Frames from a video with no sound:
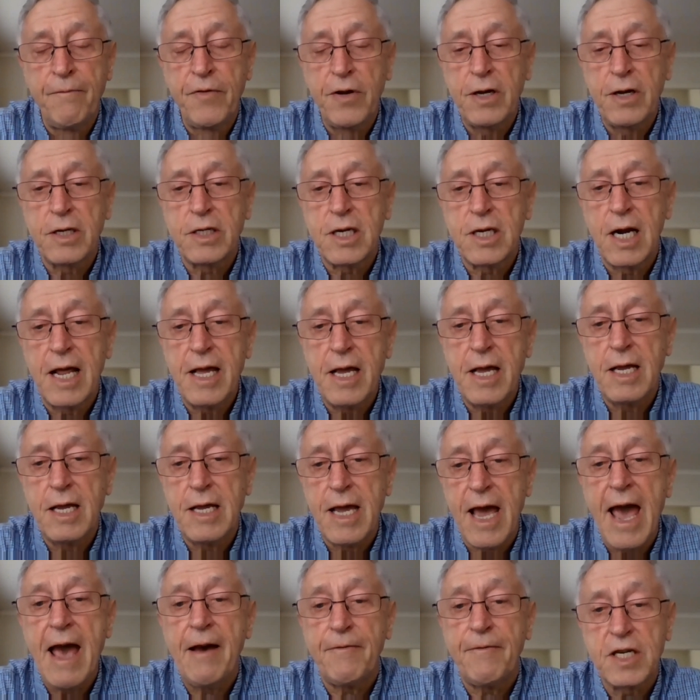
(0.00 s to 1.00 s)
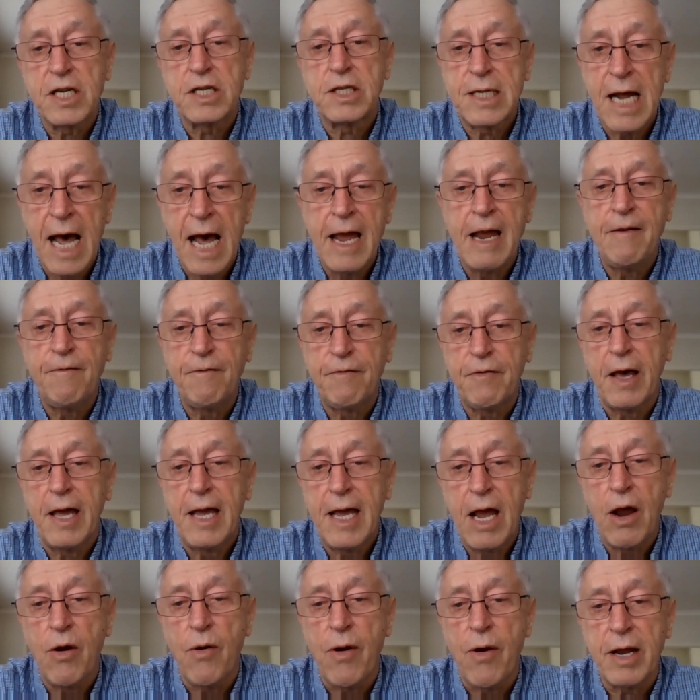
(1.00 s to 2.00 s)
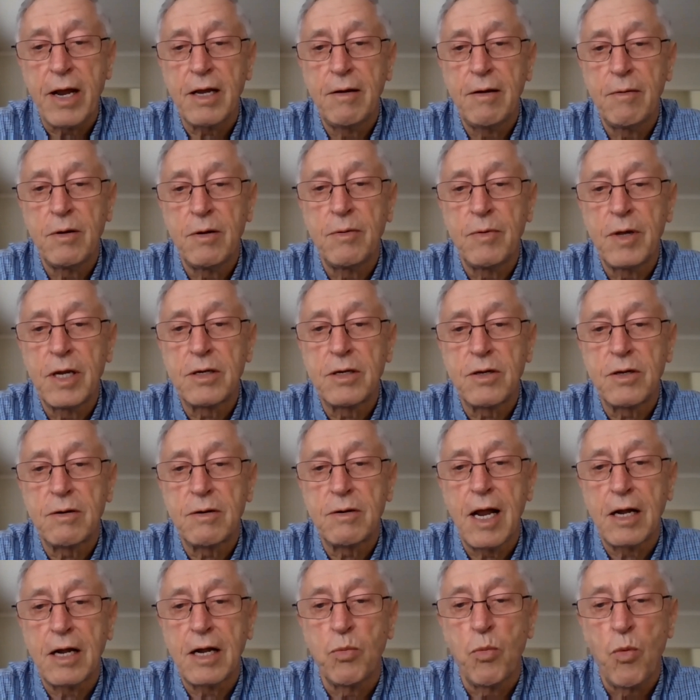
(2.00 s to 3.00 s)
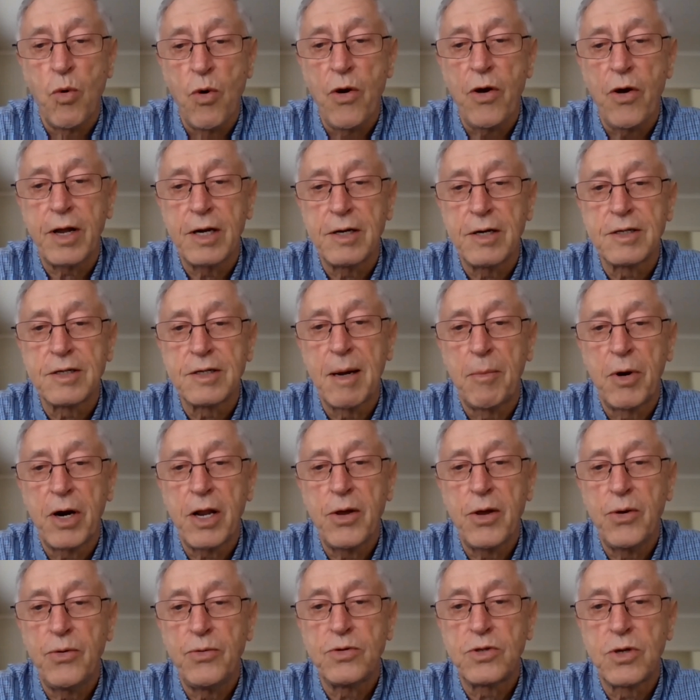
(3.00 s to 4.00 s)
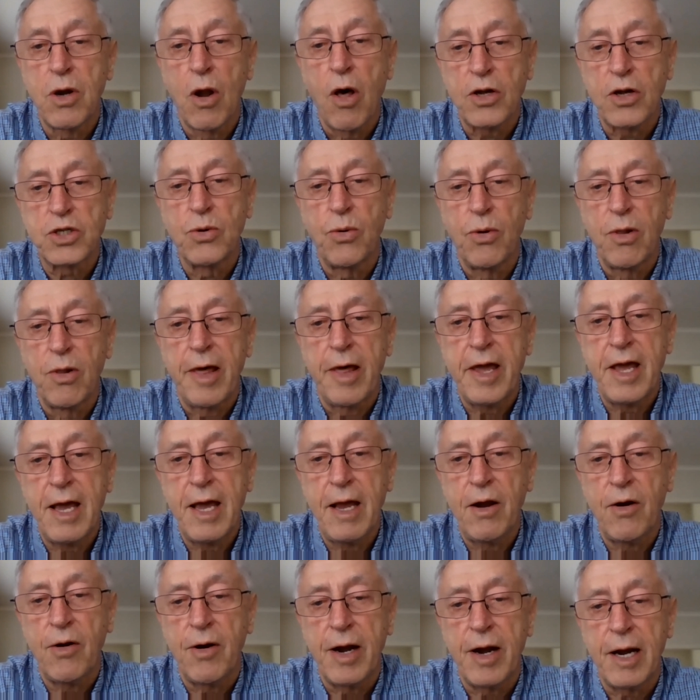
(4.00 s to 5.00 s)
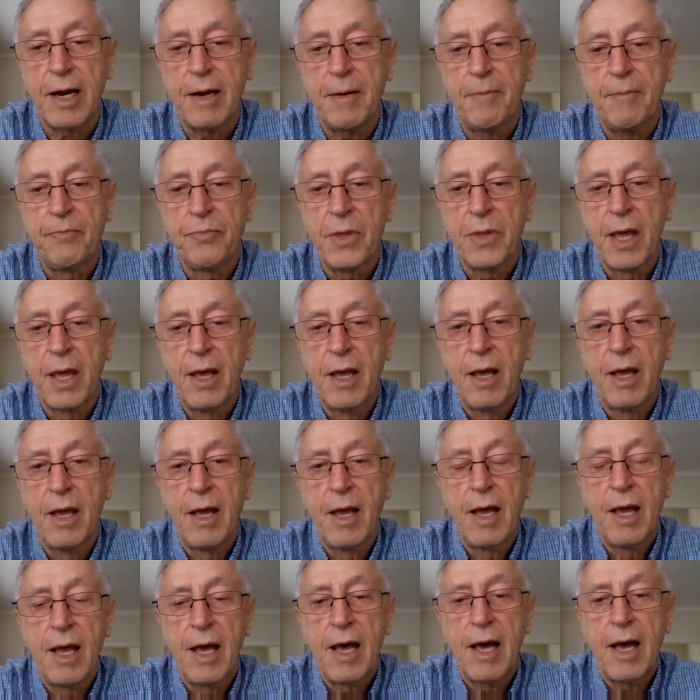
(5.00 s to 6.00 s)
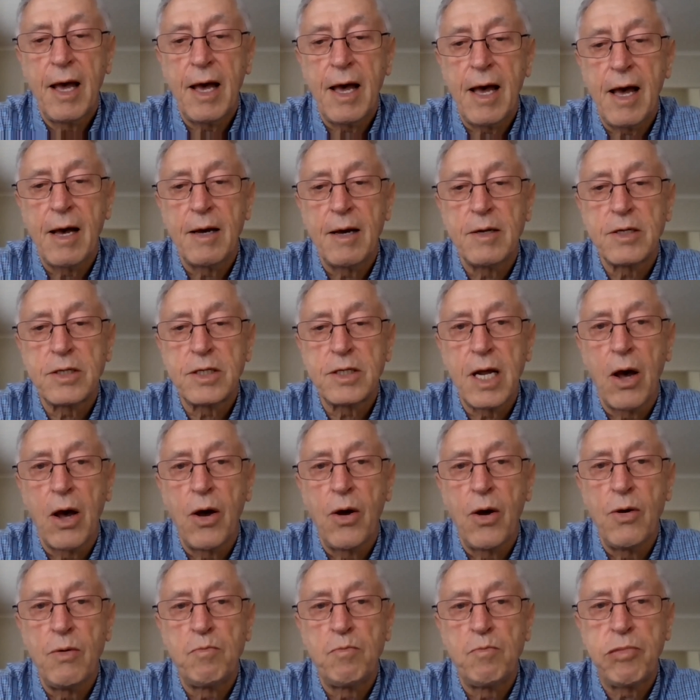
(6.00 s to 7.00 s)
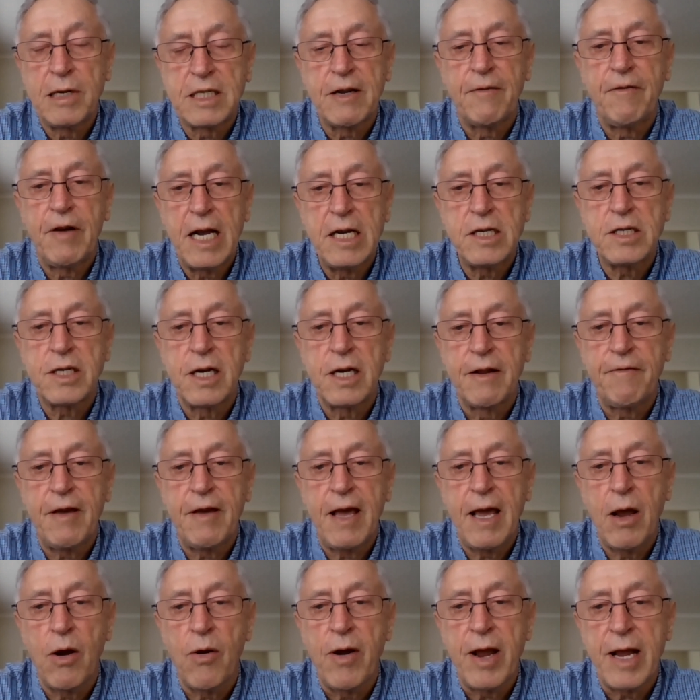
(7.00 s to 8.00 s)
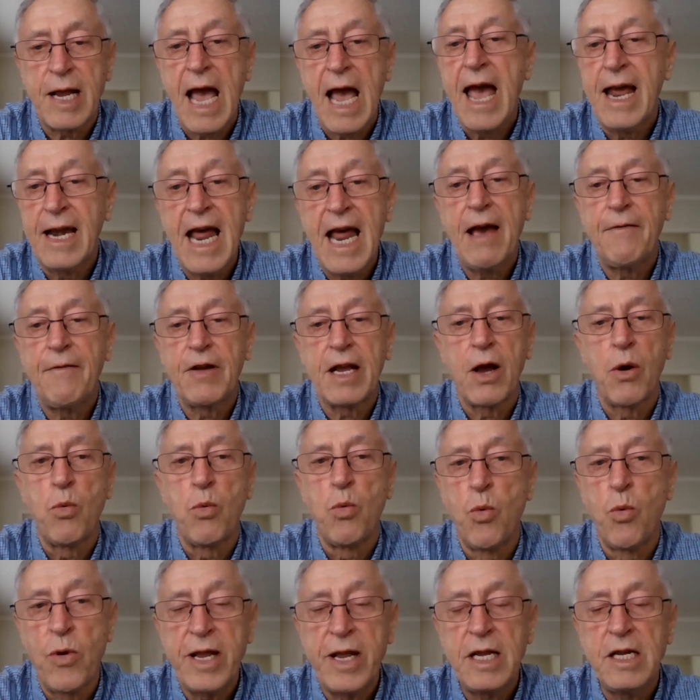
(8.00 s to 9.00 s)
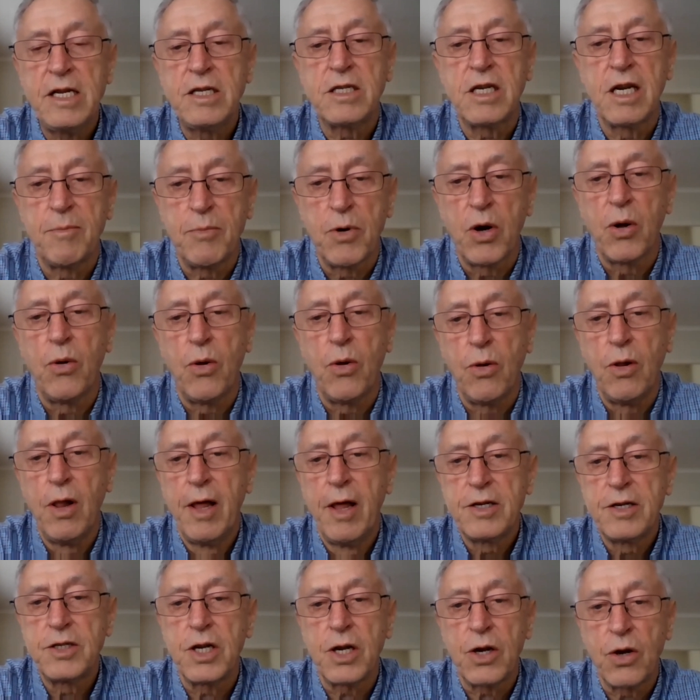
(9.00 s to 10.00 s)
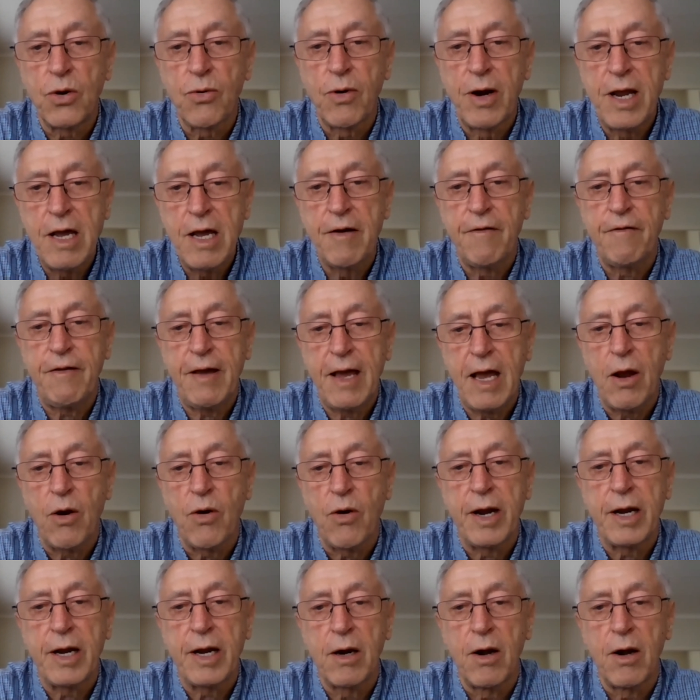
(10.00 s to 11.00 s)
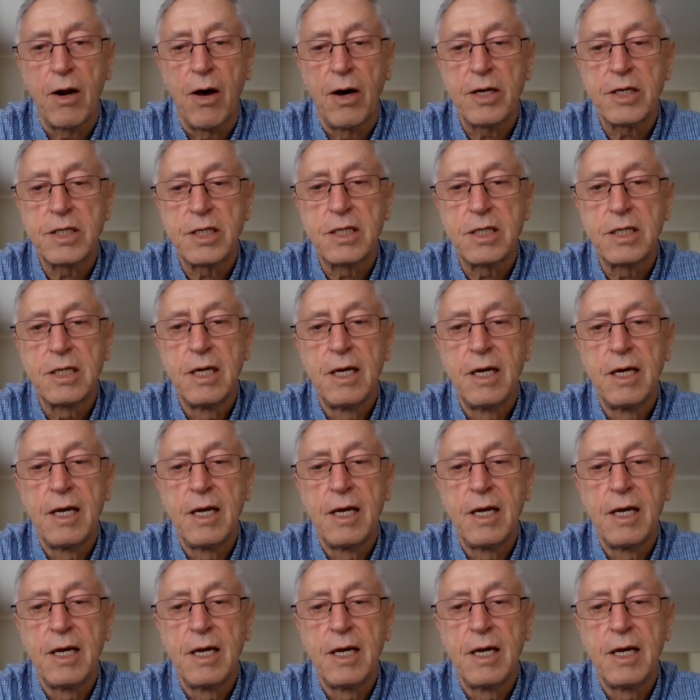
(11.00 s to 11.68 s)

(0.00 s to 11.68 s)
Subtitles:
Obviously, you have to save the hearing. It doesn't work in somebody who's lost all their hearing. So preservation of hearing and having a reasonable degree of hearing loss